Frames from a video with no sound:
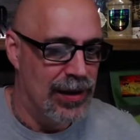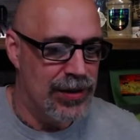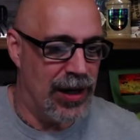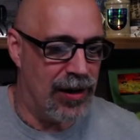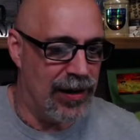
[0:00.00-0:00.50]

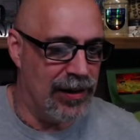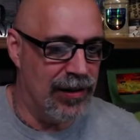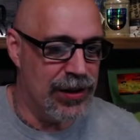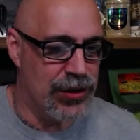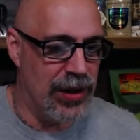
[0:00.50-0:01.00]
So, all right,
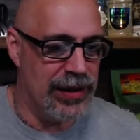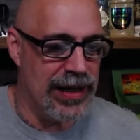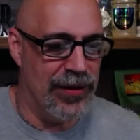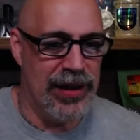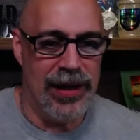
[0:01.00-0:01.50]
let's shrink
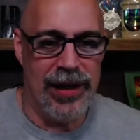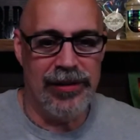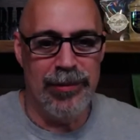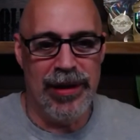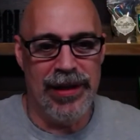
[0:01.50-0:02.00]
down the
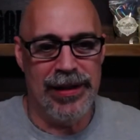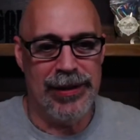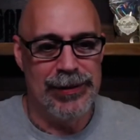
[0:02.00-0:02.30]
ugly mug